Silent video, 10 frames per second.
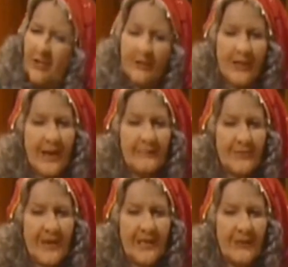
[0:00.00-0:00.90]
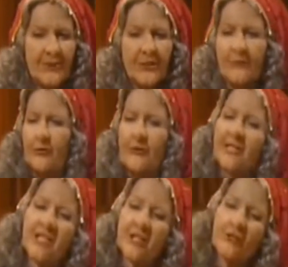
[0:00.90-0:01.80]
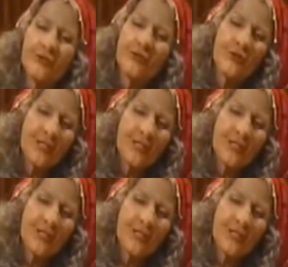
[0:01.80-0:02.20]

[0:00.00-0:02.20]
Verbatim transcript: and she's going to have to make lots of critical